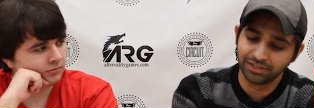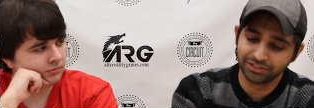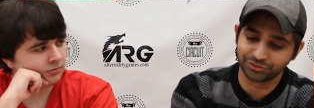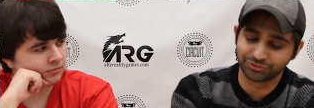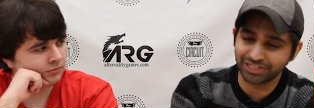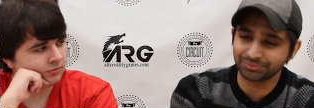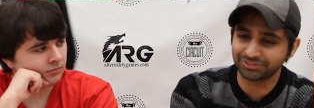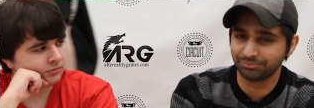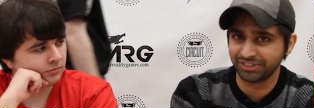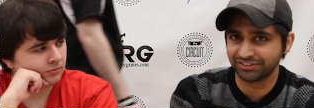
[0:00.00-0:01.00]
Speaker 1: So
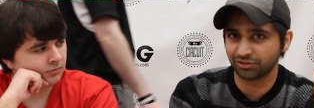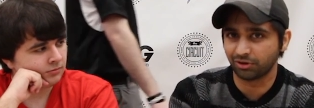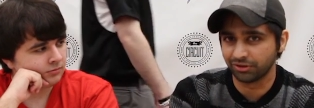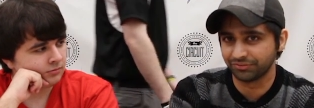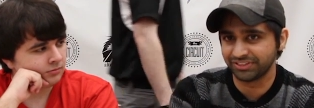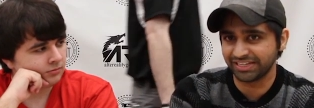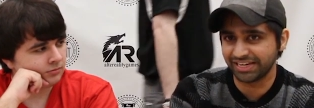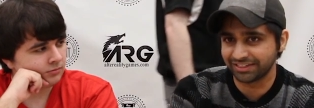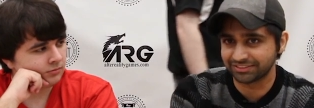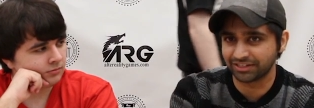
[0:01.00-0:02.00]
Trapstun beats all of the
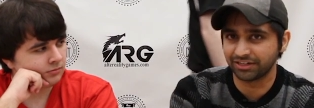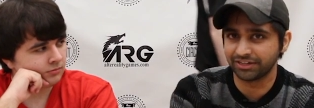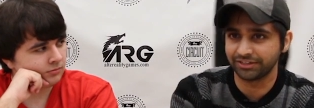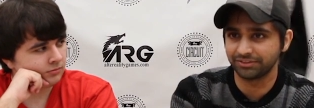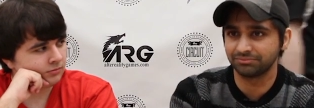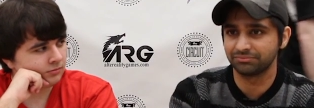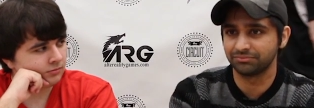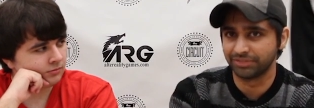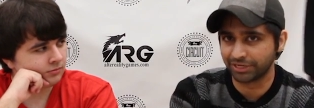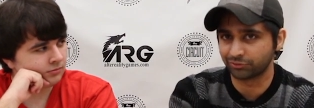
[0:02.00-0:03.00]

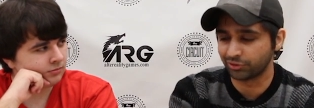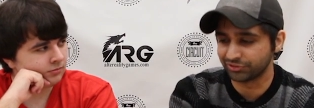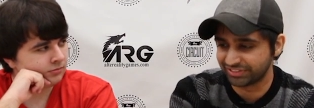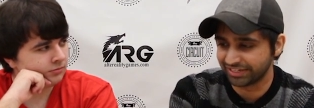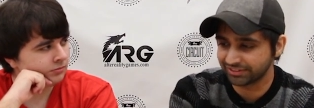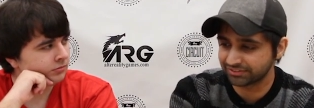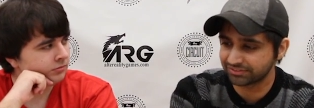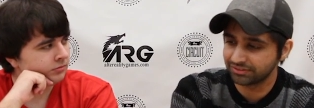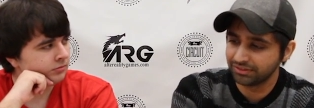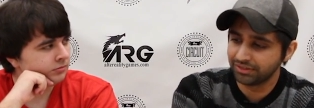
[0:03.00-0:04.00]
anti-Nekroz
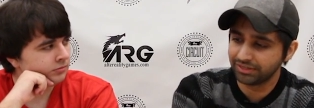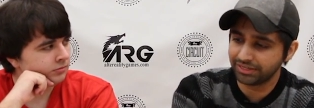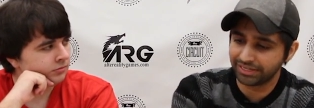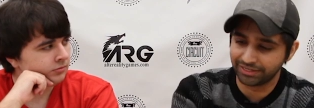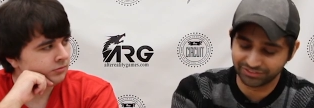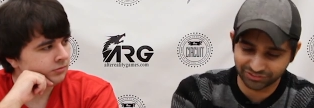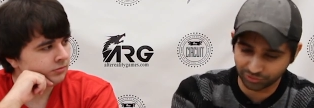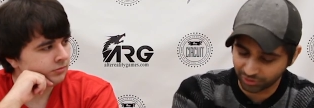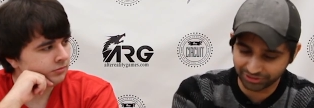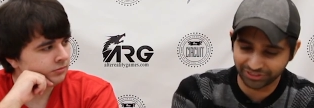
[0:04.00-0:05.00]
decks, and it's just
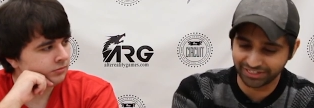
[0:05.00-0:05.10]
a one-card